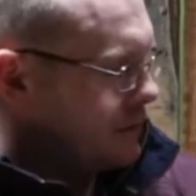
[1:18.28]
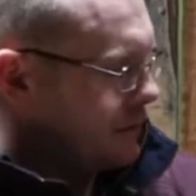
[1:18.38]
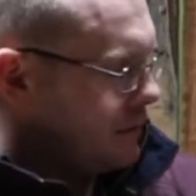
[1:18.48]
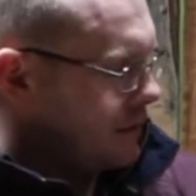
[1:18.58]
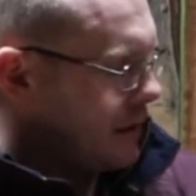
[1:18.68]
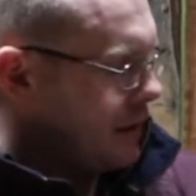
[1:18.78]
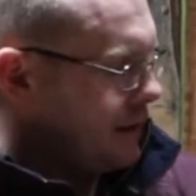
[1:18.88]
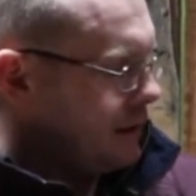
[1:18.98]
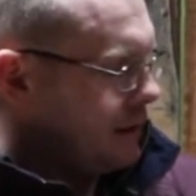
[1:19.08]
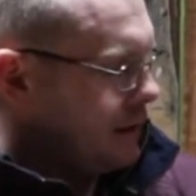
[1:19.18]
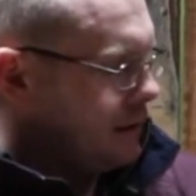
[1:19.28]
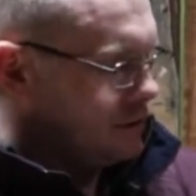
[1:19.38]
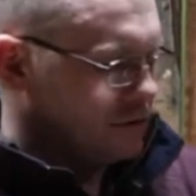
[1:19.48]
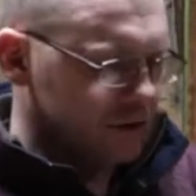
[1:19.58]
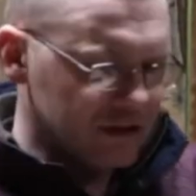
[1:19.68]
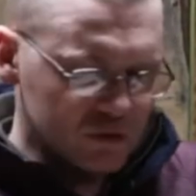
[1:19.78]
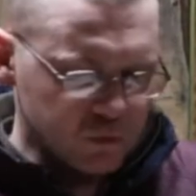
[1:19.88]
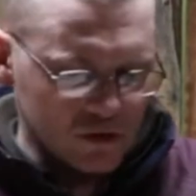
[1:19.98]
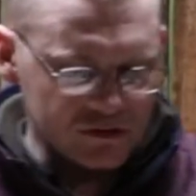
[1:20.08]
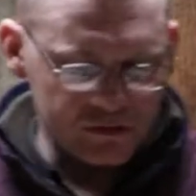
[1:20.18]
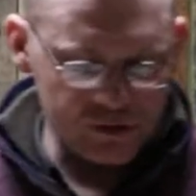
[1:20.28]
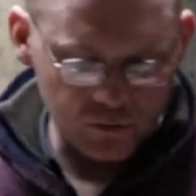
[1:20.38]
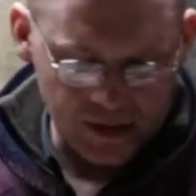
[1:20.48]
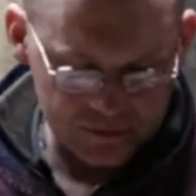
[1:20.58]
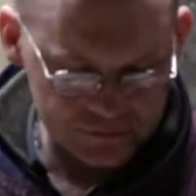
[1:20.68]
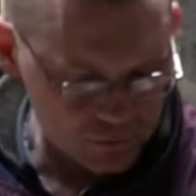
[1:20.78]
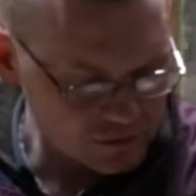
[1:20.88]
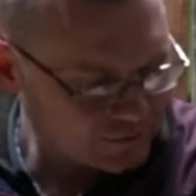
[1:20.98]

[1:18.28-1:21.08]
Okay, so this works in two ways. First of